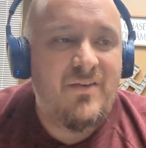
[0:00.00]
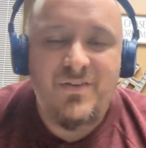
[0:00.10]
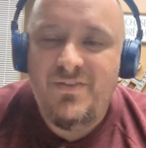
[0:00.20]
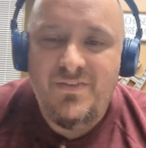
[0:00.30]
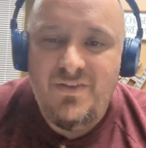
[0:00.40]

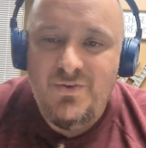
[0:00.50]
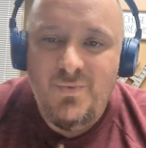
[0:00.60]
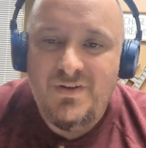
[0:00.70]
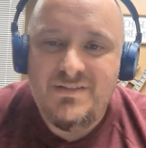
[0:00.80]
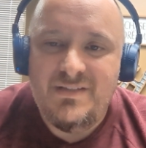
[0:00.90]
everything that you
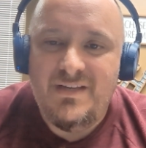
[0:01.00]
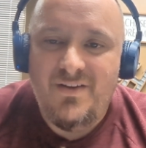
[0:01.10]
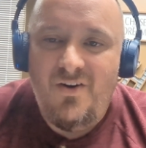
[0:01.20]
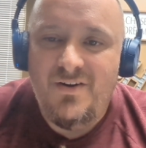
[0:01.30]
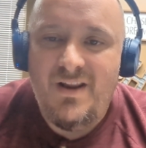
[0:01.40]
want to see in
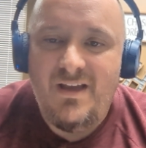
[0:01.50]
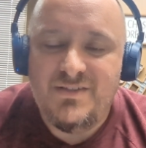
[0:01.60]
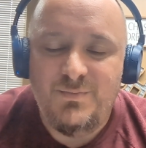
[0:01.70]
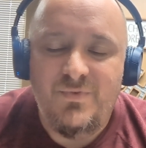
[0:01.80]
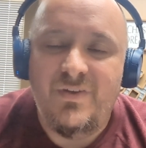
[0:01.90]
a haunted
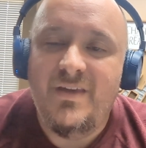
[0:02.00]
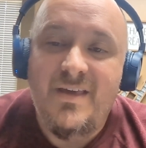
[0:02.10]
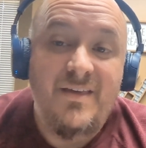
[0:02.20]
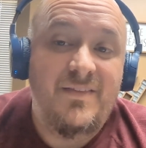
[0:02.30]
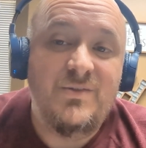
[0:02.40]
house movie.
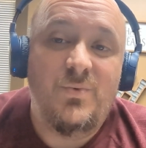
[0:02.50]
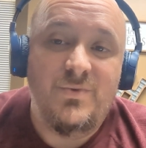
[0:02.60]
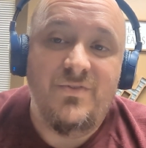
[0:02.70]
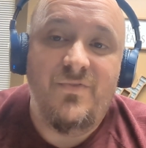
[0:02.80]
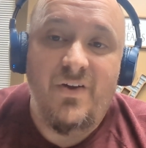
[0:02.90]
This one
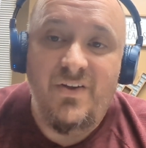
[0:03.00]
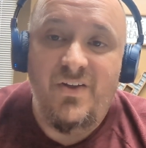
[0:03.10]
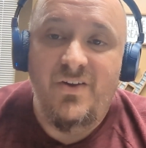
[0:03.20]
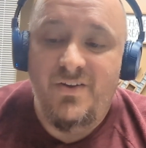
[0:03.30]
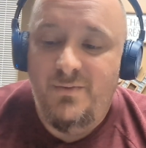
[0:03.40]
was a very
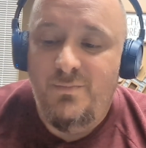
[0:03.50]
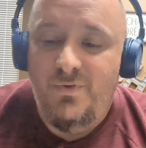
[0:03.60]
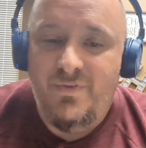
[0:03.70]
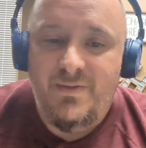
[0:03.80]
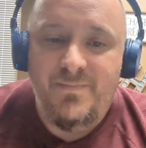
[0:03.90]
good
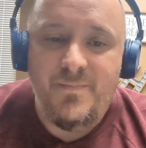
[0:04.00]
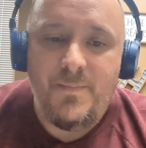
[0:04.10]
movie.